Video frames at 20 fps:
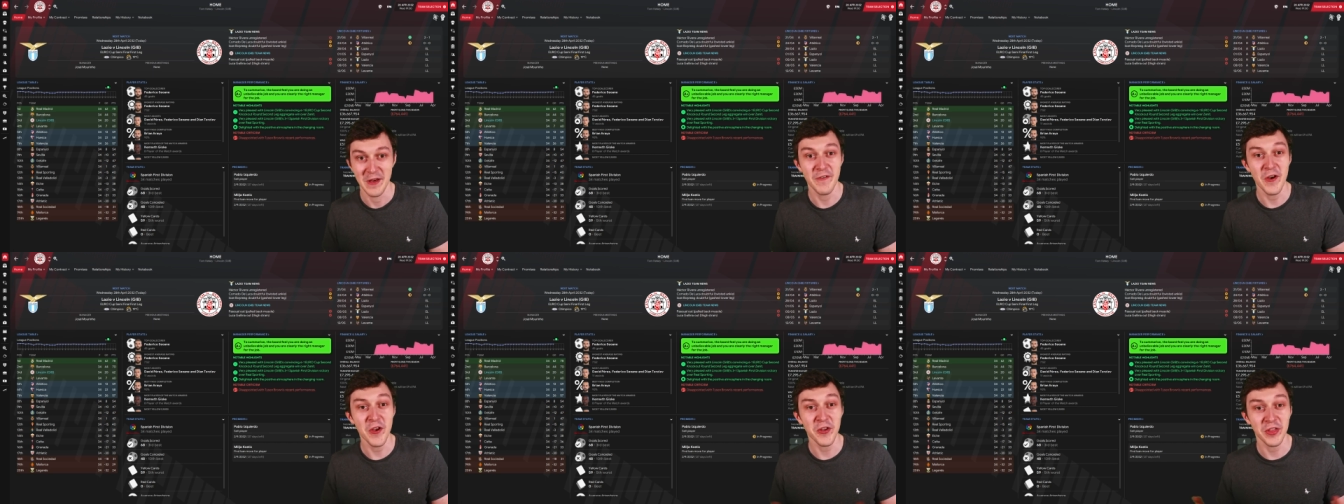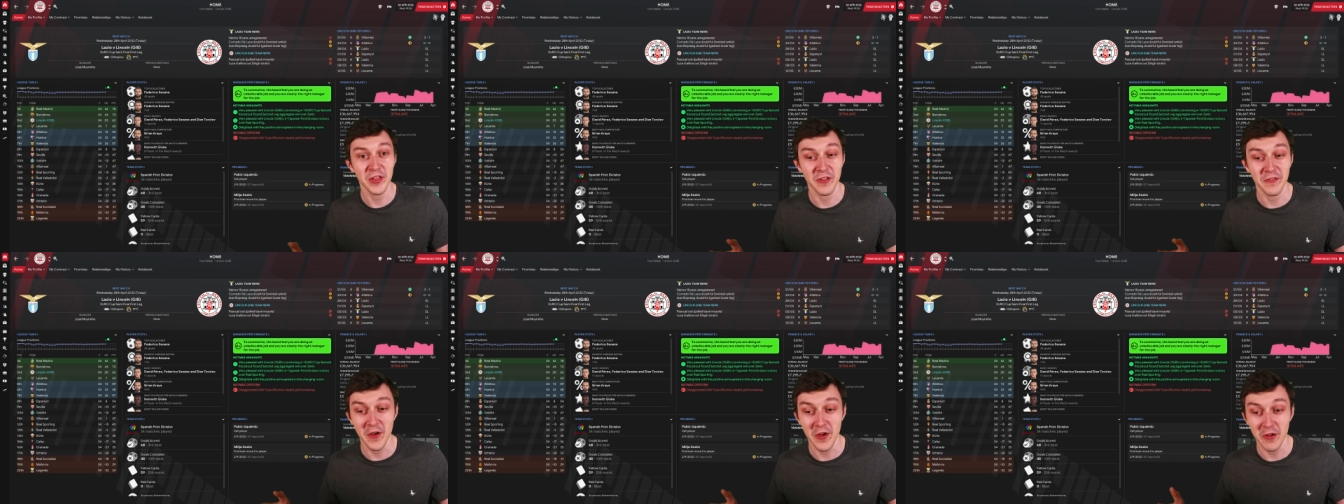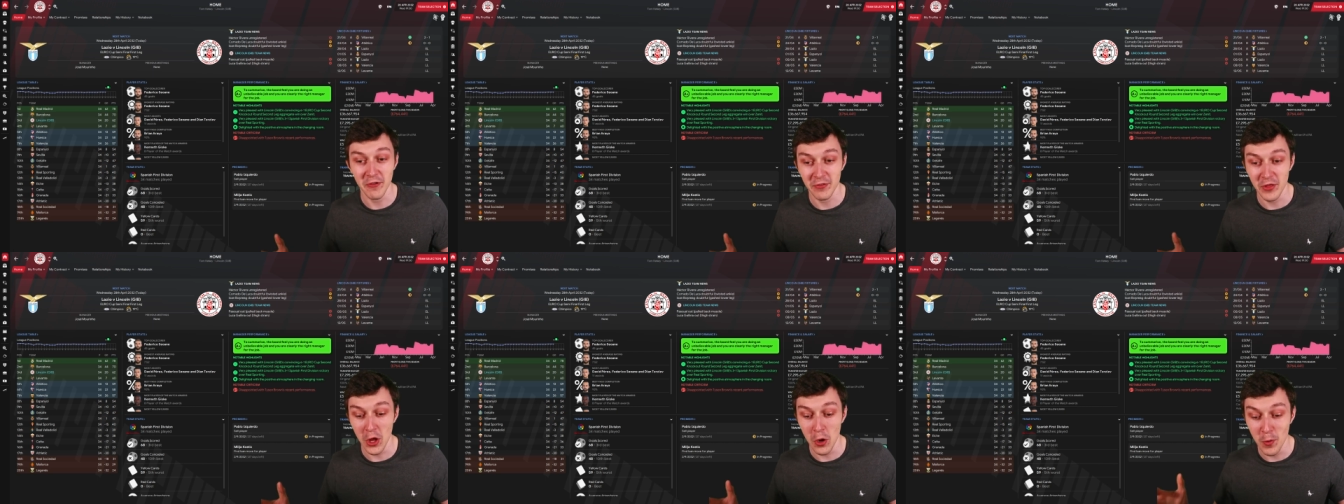First things
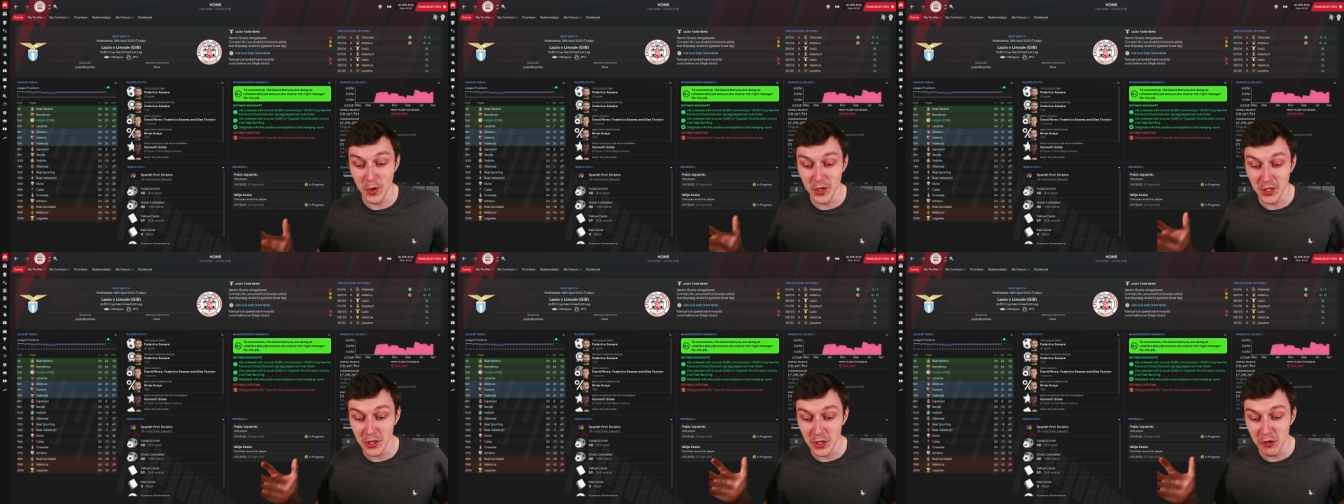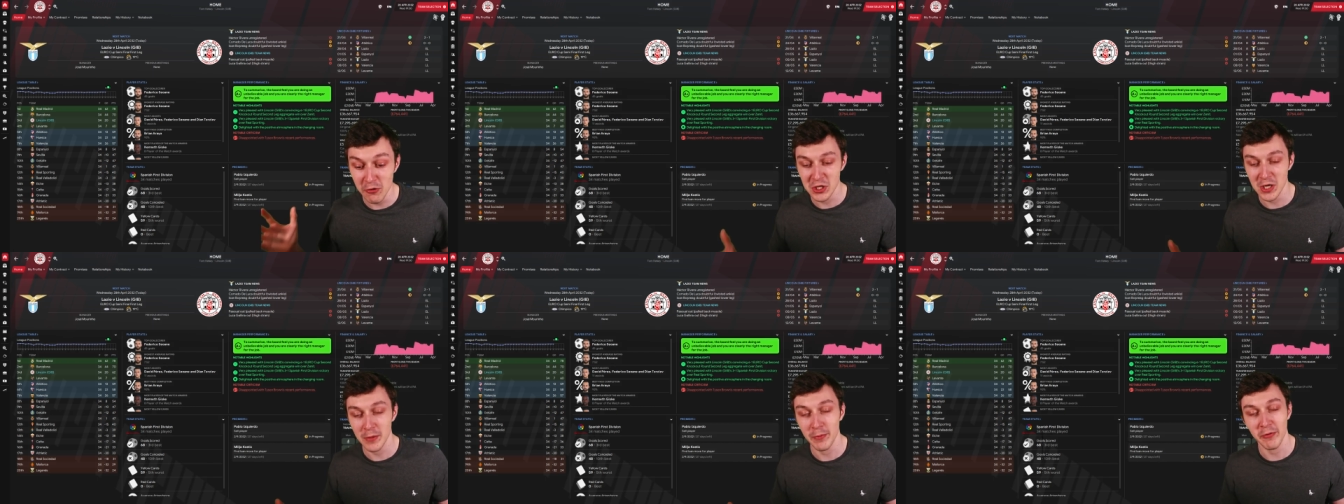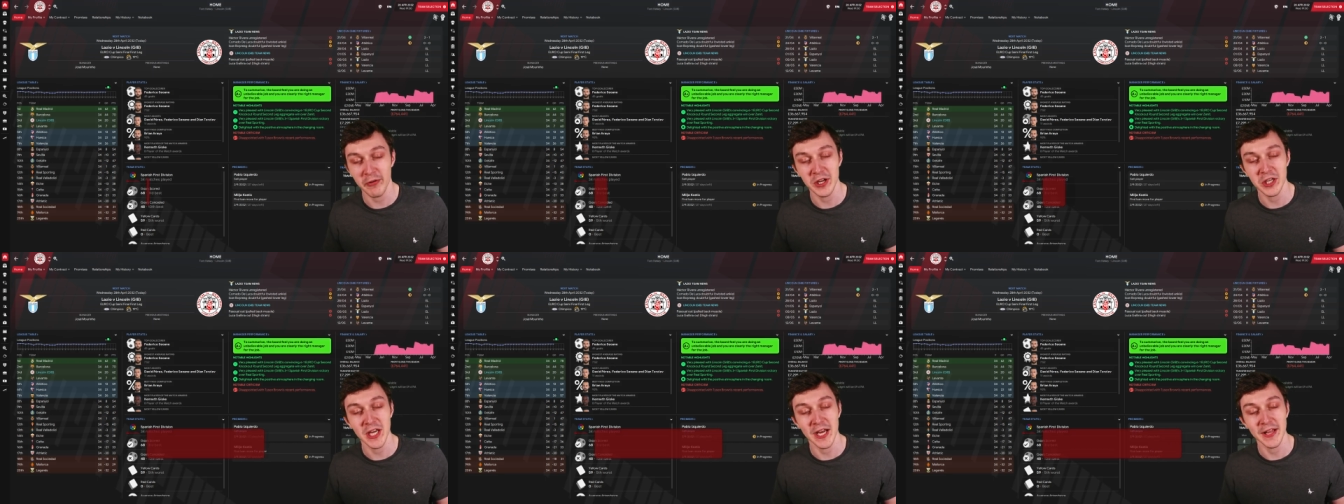first though, would hugely
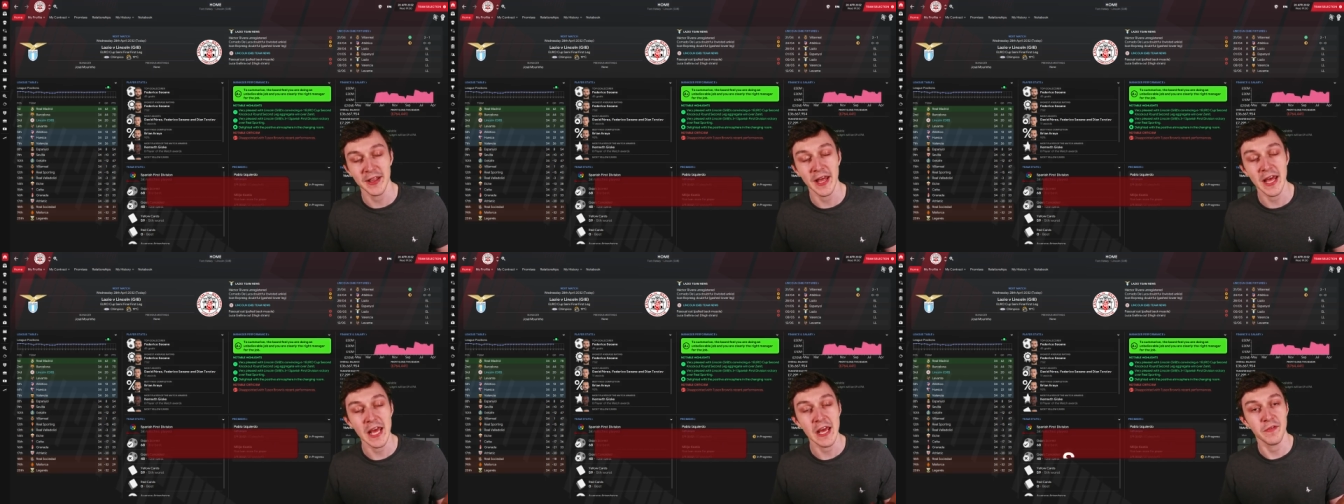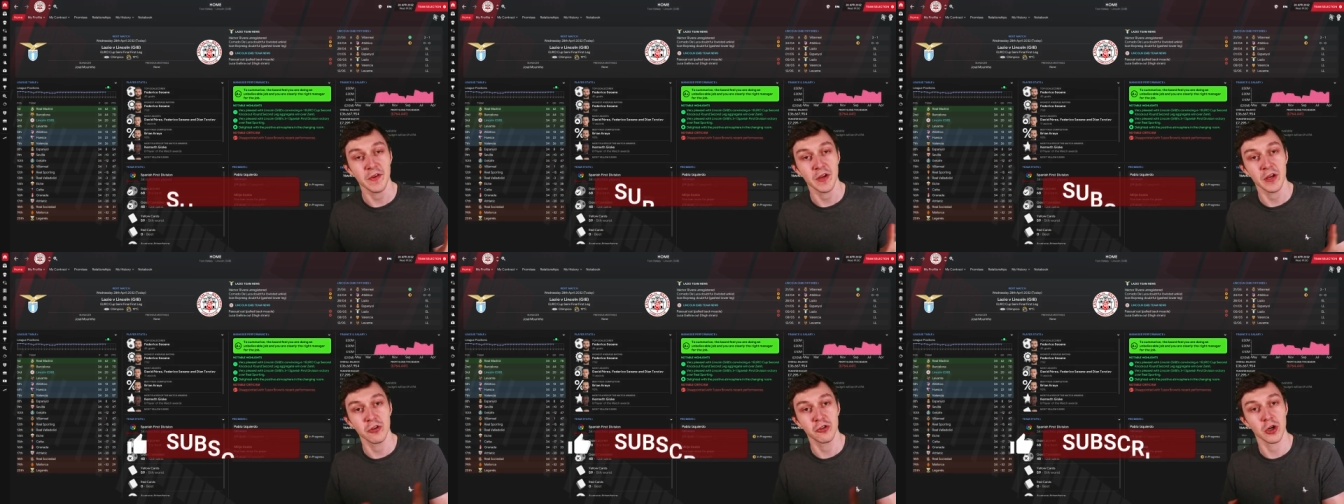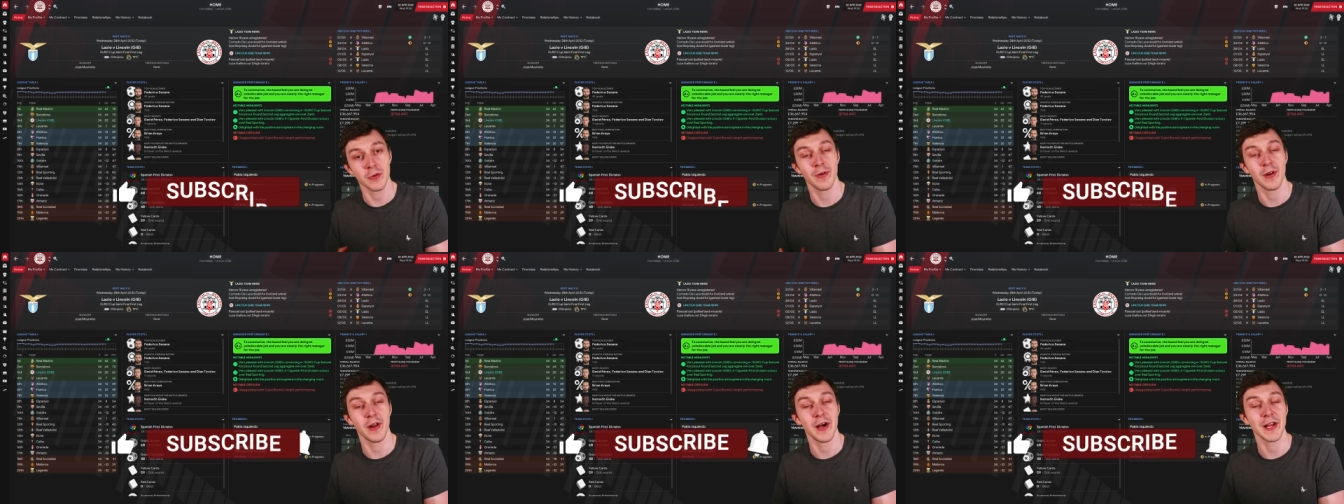appreciate it if you could
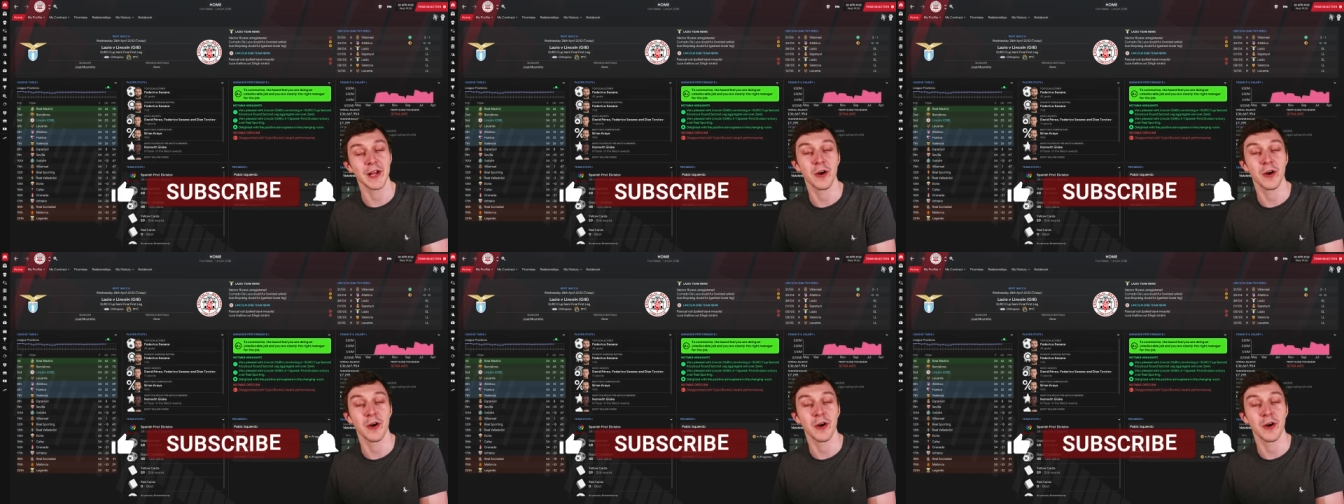drop a like